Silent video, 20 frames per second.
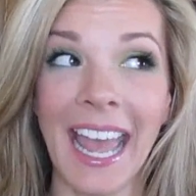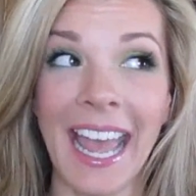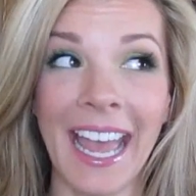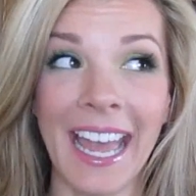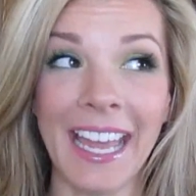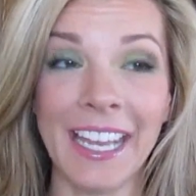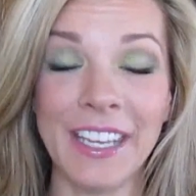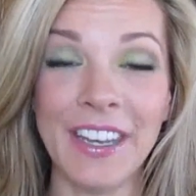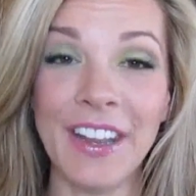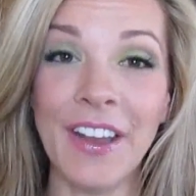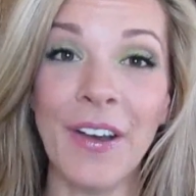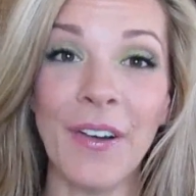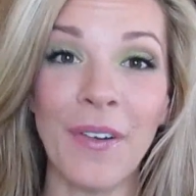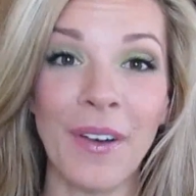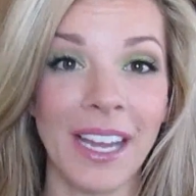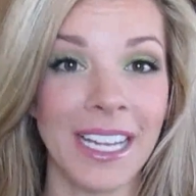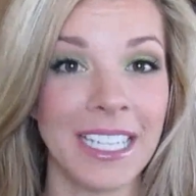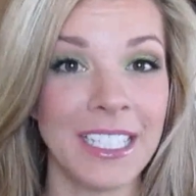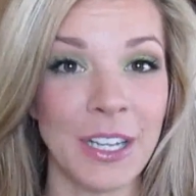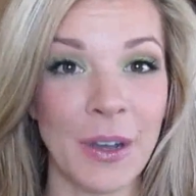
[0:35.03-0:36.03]
And
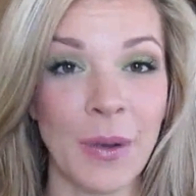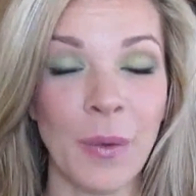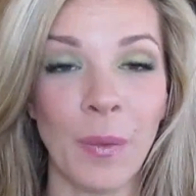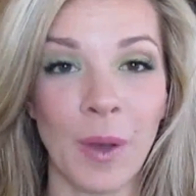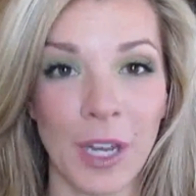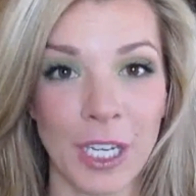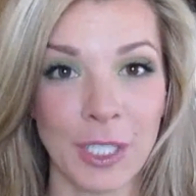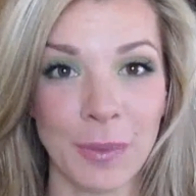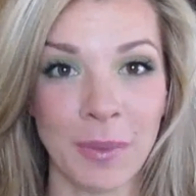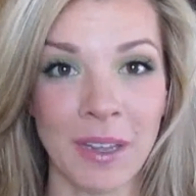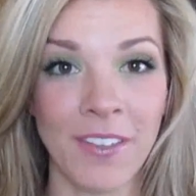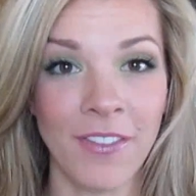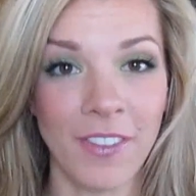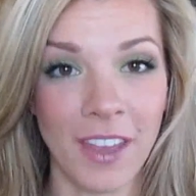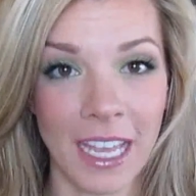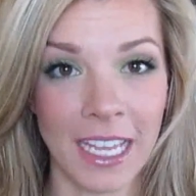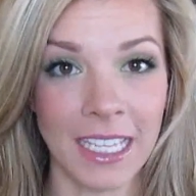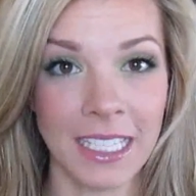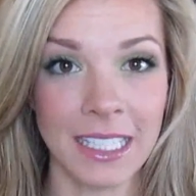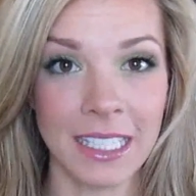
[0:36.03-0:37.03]
no, I don't wash my
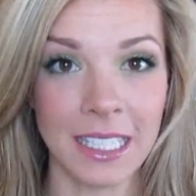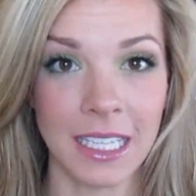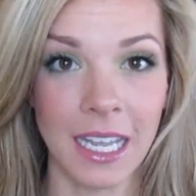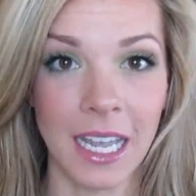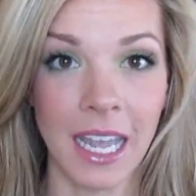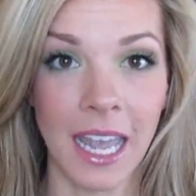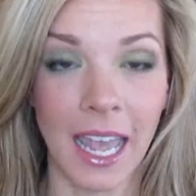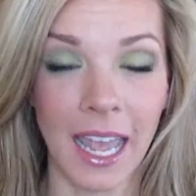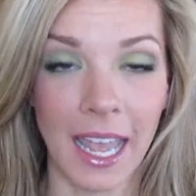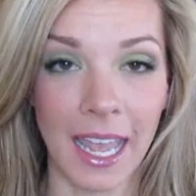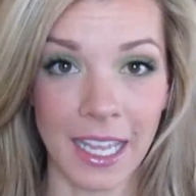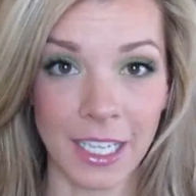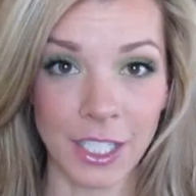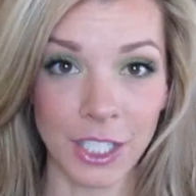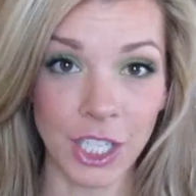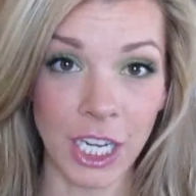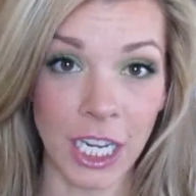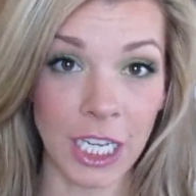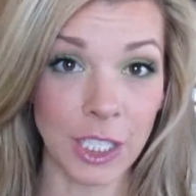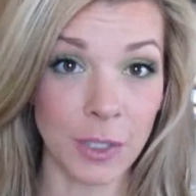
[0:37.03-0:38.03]
face
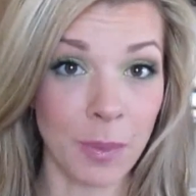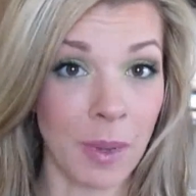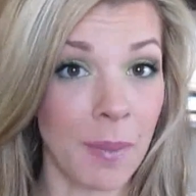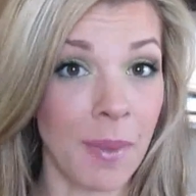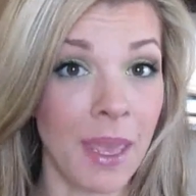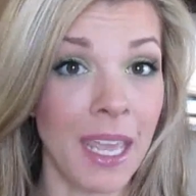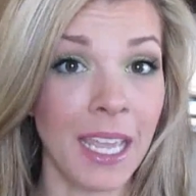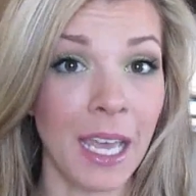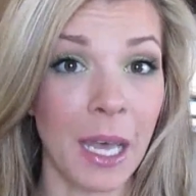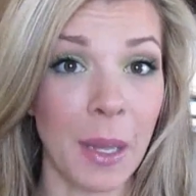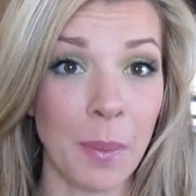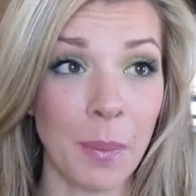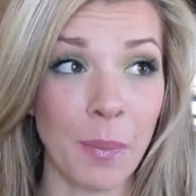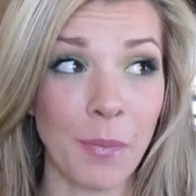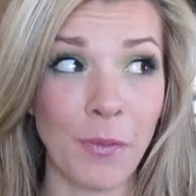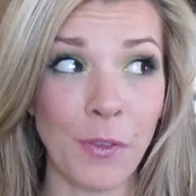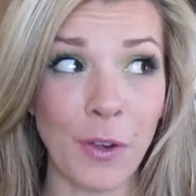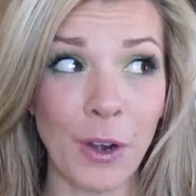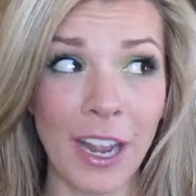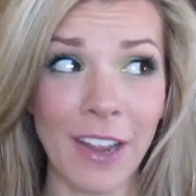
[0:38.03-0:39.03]
and change my
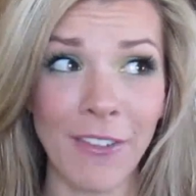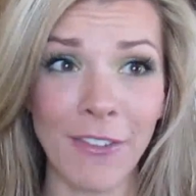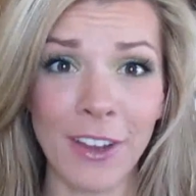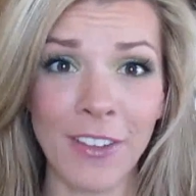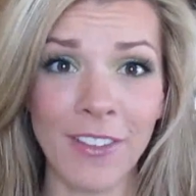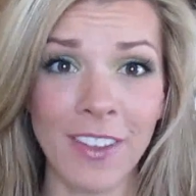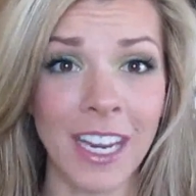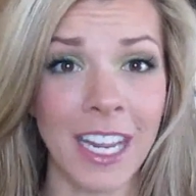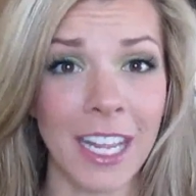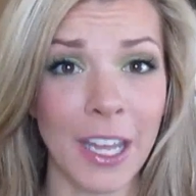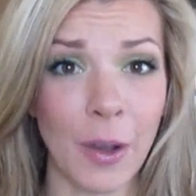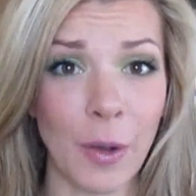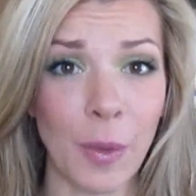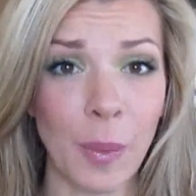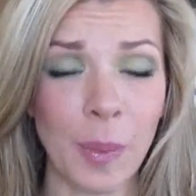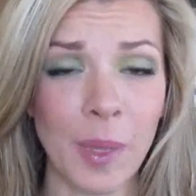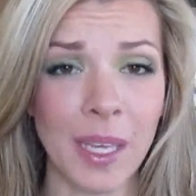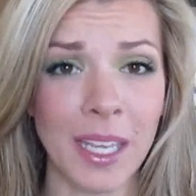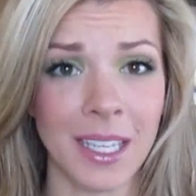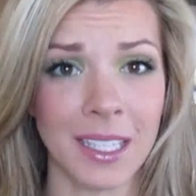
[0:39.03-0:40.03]
makeup for every
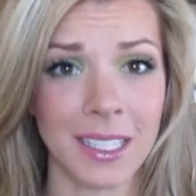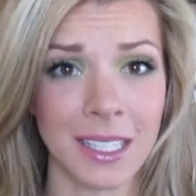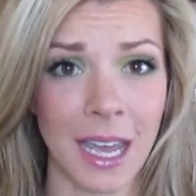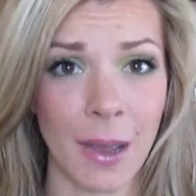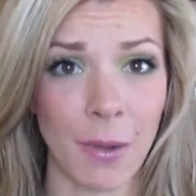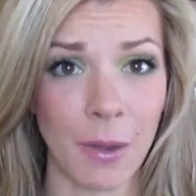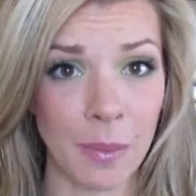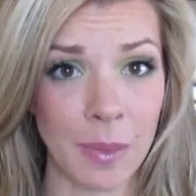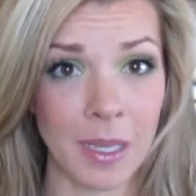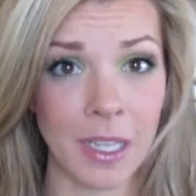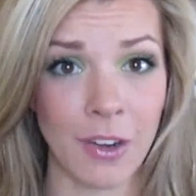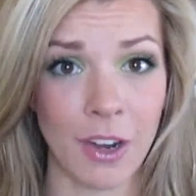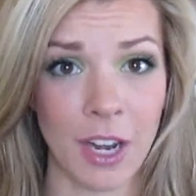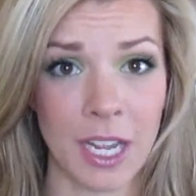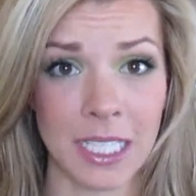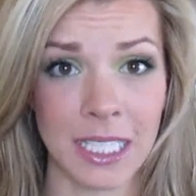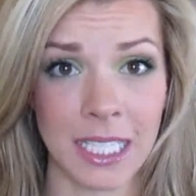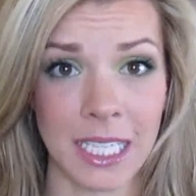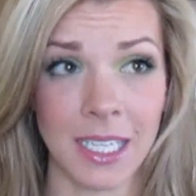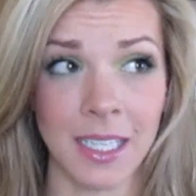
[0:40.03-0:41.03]
video because that would be
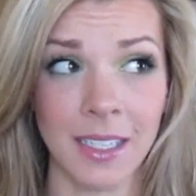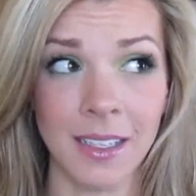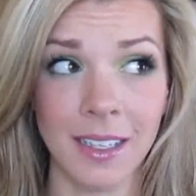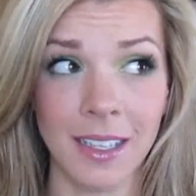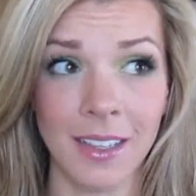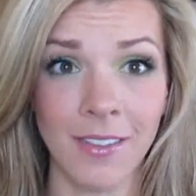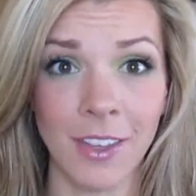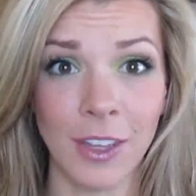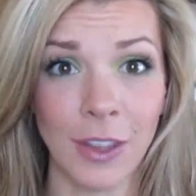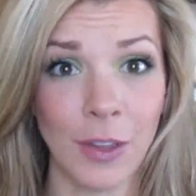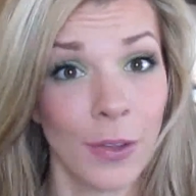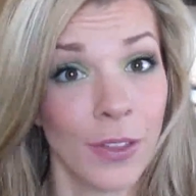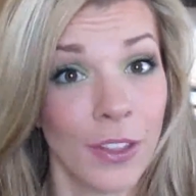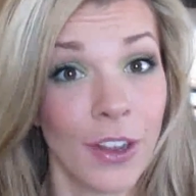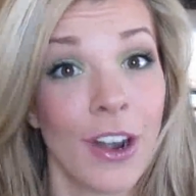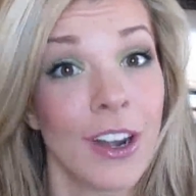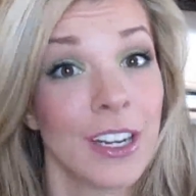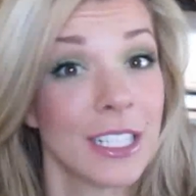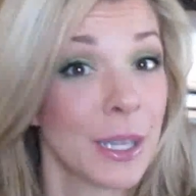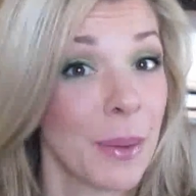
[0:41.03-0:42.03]
crazy. Even though
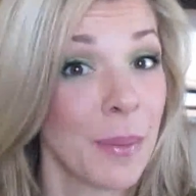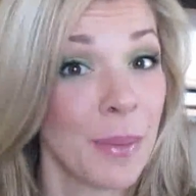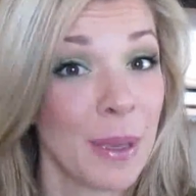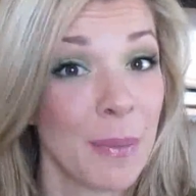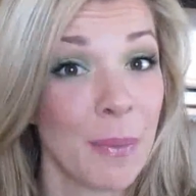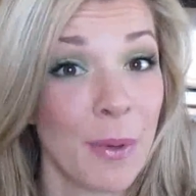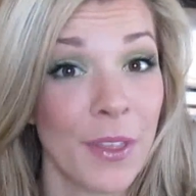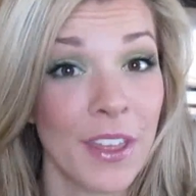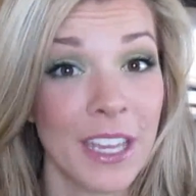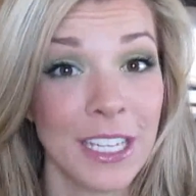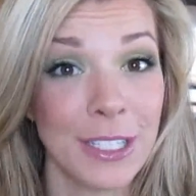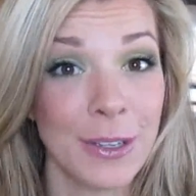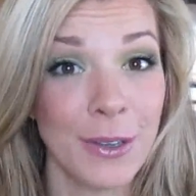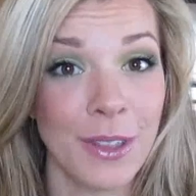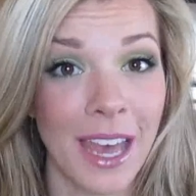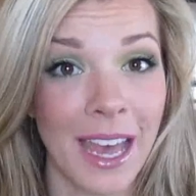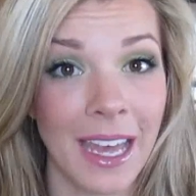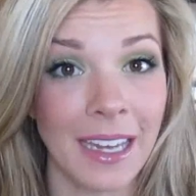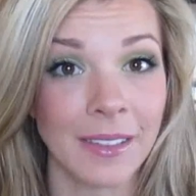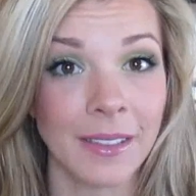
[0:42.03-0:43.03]
there are some people that
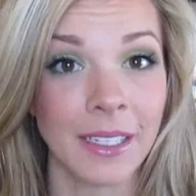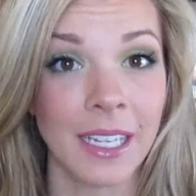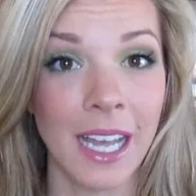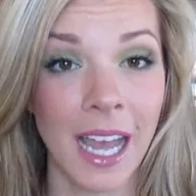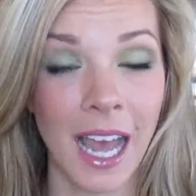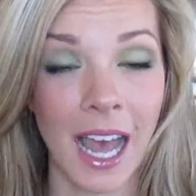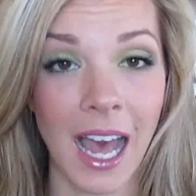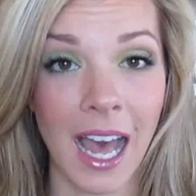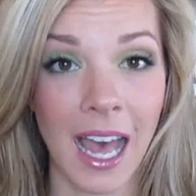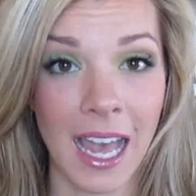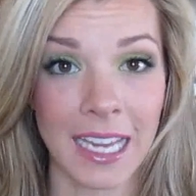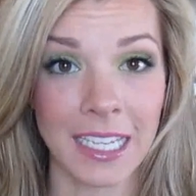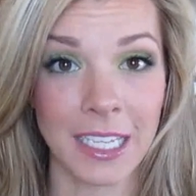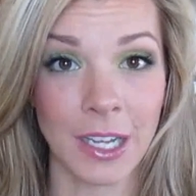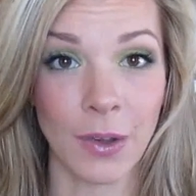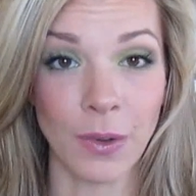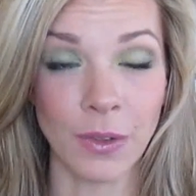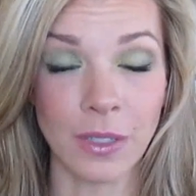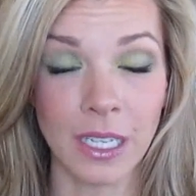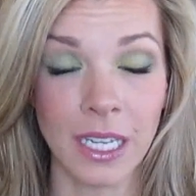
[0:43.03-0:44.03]
do that, I
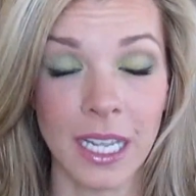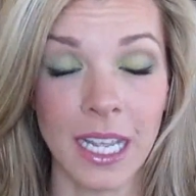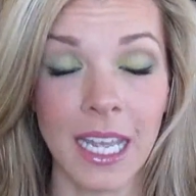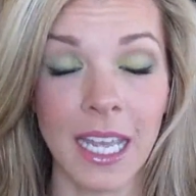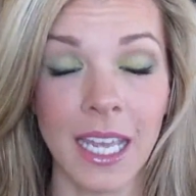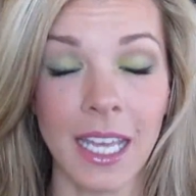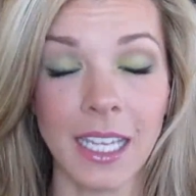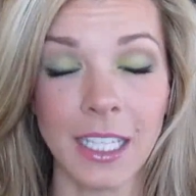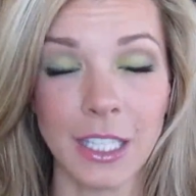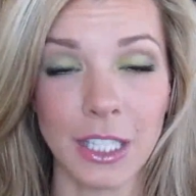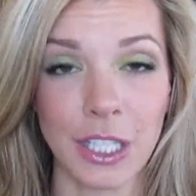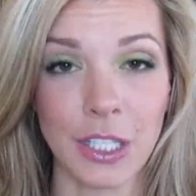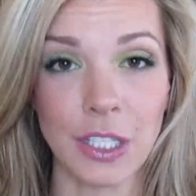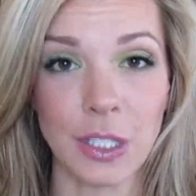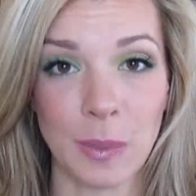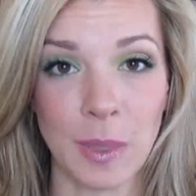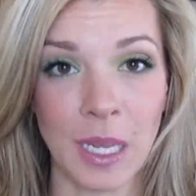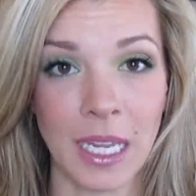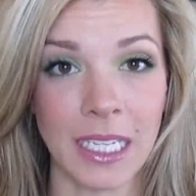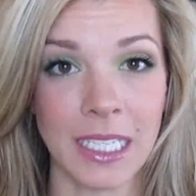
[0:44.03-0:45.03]
don't.
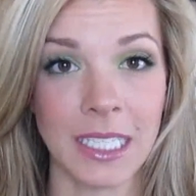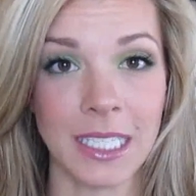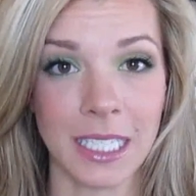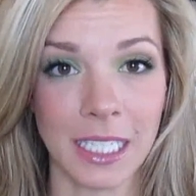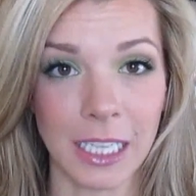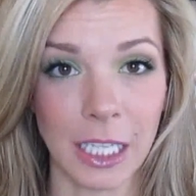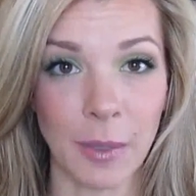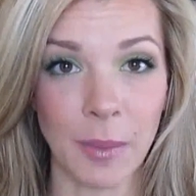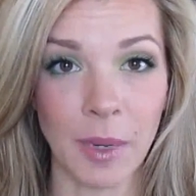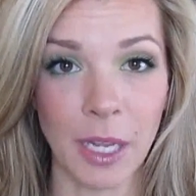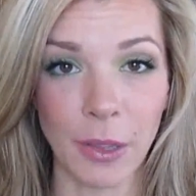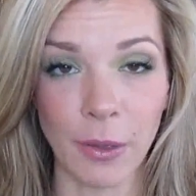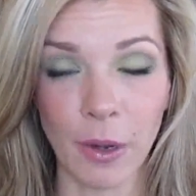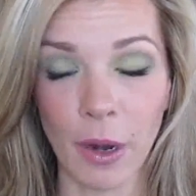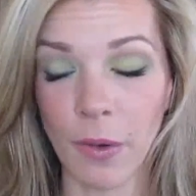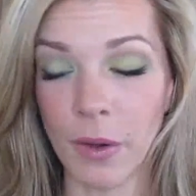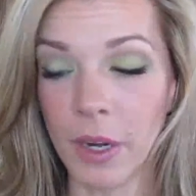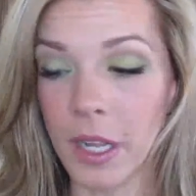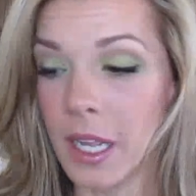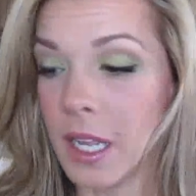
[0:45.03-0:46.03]
Excuse me, I need to clear my
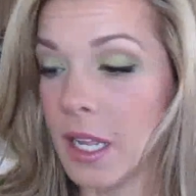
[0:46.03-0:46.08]
throat.